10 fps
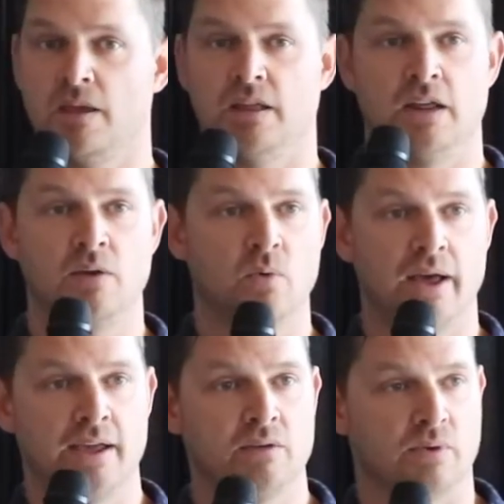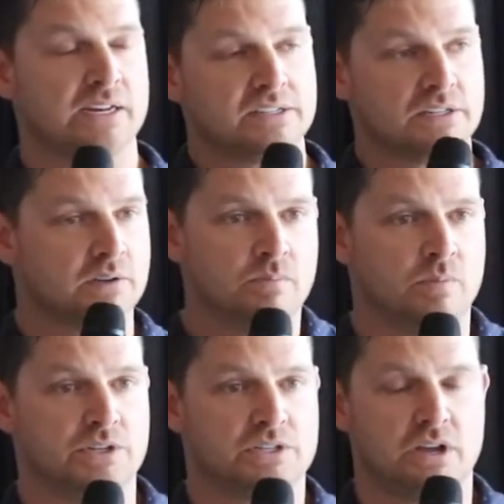in any way racism
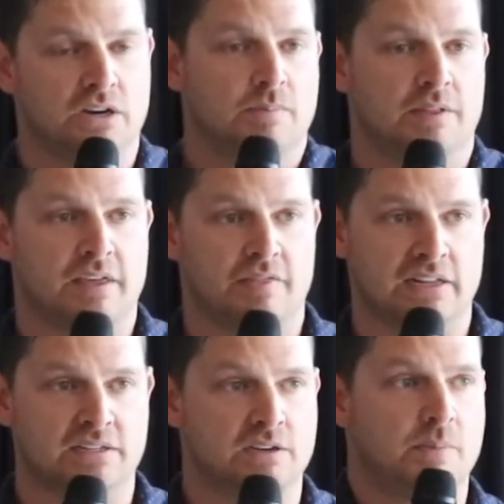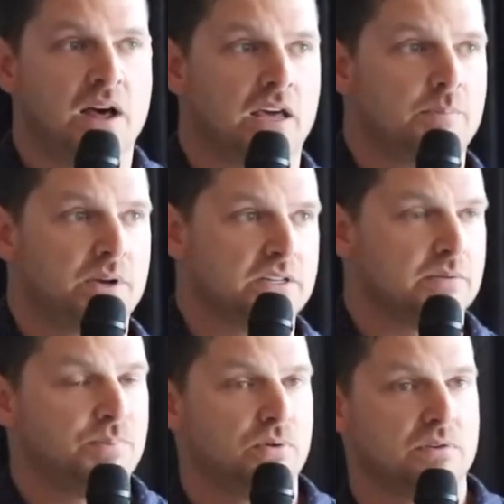we just talked about that that's demonic because
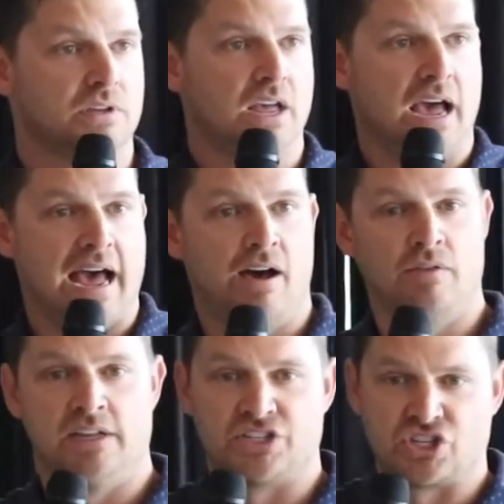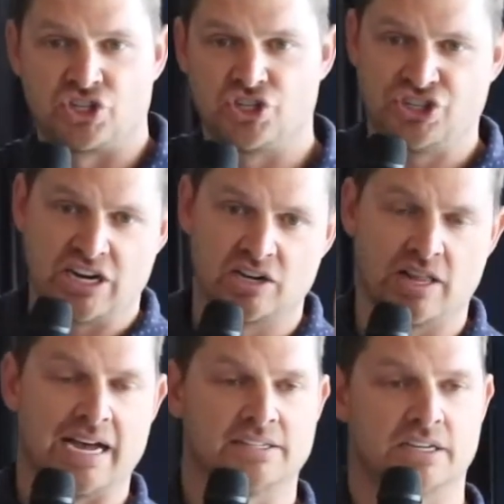it pulls out it's a
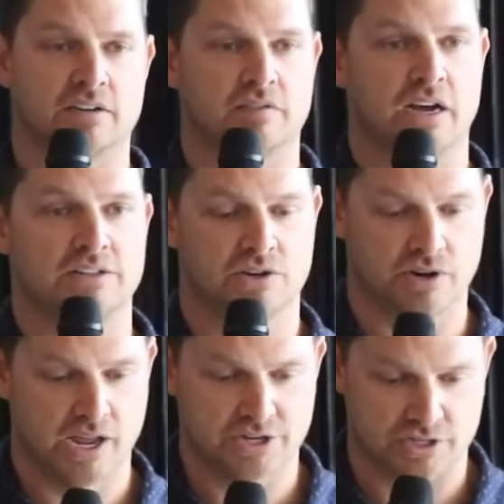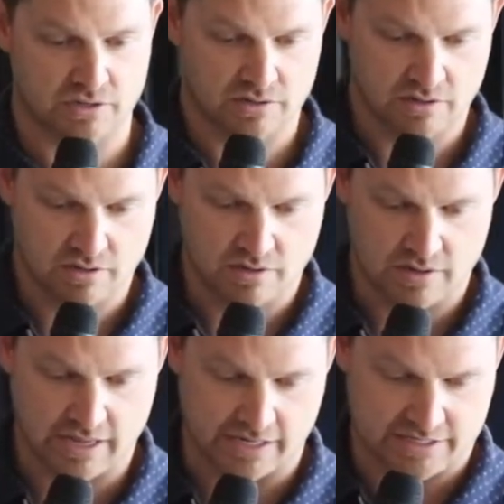sterilizing of god's creation
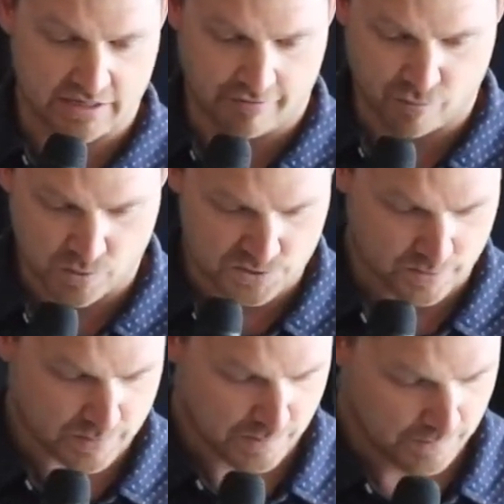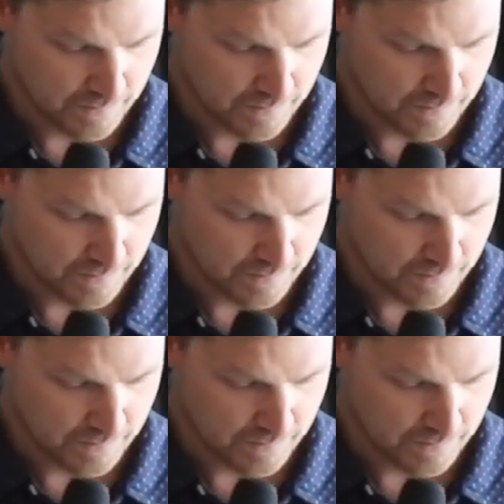and it's self-worship